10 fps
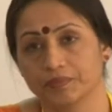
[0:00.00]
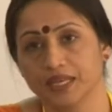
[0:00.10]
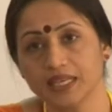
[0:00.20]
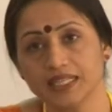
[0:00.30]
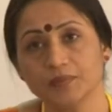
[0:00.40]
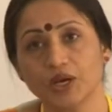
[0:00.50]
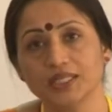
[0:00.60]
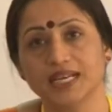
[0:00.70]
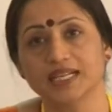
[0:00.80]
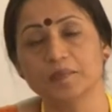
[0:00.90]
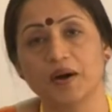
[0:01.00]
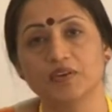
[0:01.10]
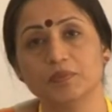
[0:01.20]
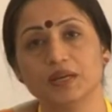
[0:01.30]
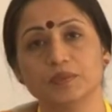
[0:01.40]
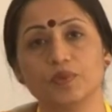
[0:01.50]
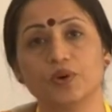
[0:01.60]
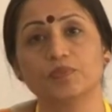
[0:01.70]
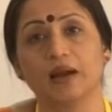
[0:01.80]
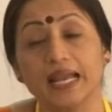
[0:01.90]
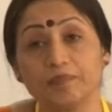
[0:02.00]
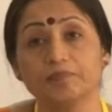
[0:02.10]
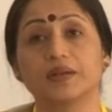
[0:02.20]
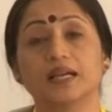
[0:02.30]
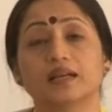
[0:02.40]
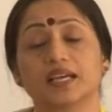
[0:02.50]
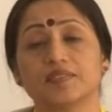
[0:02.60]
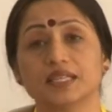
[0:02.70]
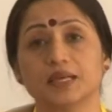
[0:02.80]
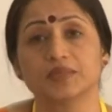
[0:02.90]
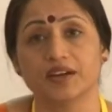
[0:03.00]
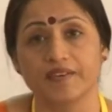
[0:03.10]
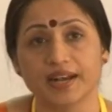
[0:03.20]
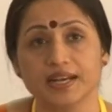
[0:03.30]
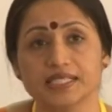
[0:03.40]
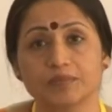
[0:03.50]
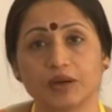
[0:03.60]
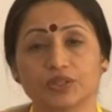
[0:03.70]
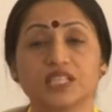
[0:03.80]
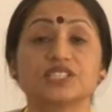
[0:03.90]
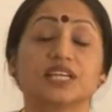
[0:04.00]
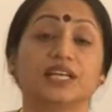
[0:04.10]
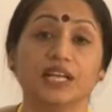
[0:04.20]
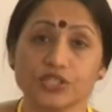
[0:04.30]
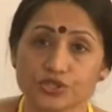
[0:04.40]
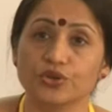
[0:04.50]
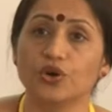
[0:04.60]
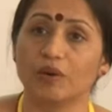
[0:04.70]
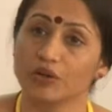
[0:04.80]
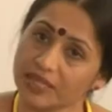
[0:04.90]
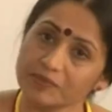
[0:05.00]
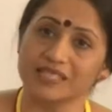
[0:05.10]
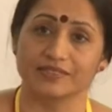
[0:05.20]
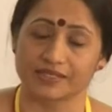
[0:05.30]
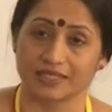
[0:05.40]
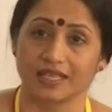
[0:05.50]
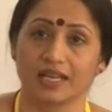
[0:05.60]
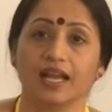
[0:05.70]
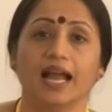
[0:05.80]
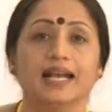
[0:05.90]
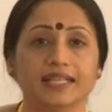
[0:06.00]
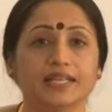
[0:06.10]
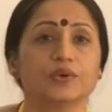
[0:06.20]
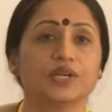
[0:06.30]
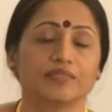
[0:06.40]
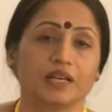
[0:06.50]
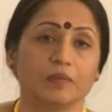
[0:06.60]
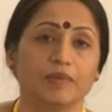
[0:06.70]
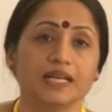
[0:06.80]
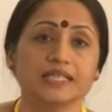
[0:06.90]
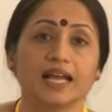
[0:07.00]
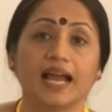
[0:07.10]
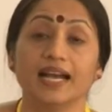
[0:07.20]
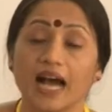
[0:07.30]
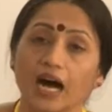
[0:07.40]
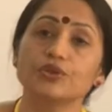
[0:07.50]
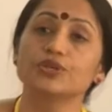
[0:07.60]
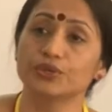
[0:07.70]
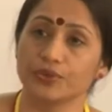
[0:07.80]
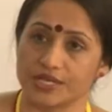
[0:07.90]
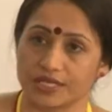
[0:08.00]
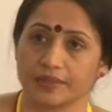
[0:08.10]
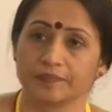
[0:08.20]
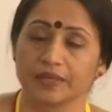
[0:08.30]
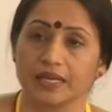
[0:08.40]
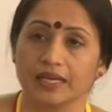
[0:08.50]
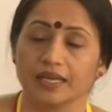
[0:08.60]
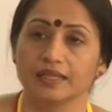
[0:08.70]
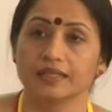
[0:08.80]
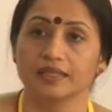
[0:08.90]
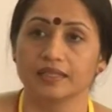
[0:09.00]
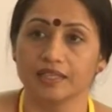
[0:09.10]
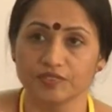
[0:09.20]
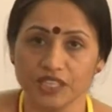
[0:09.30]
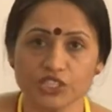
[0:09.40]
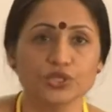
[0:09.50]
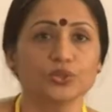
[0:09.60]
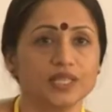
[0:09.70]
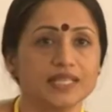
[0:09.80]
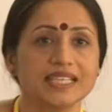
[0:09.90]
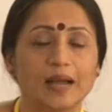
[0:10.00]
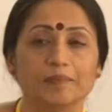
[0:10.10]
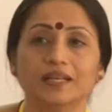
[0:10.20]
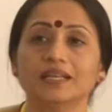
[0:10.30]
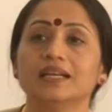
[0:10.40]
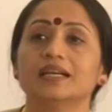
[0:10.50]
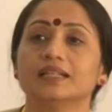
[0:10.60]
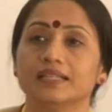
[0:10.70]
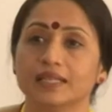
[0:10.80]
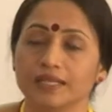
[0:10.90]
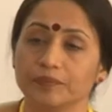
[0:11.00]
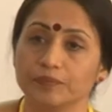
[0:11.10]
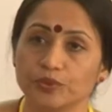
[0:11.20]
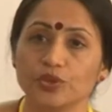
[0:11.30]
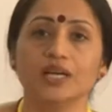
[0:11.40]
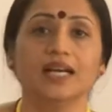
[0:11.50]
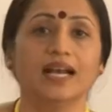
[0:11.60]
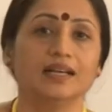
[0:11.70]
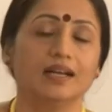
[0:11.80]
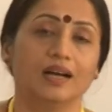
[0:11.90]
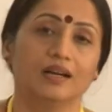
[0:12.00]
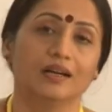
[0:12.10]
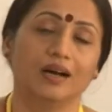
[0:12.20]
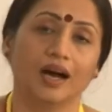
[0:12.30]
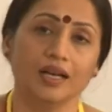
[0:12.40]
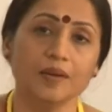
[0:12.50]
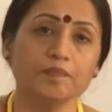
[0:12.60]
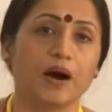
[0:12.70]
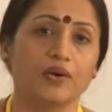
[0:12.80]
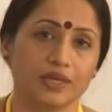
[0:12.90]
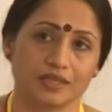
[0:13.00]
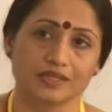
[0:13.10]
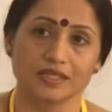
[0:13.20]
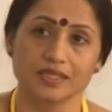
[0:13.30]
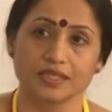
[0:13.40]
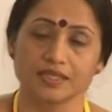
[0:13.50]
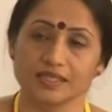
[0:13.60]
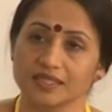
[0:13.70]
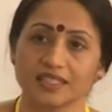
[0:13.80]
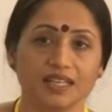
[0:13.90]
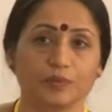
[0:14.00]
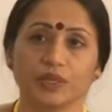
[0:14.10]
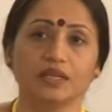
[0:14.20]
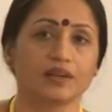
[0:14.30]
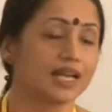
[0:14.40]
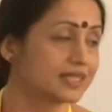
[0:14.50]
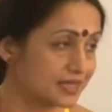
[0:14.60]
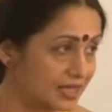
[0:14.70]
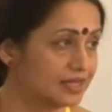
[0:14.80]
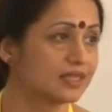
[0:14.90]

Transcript: bringing them on that empowerment mode by giving them the awareness about things they need to know about themselves and their own development and how to do it. If these two things happen, the poor and unempowered citizens certainly will rise in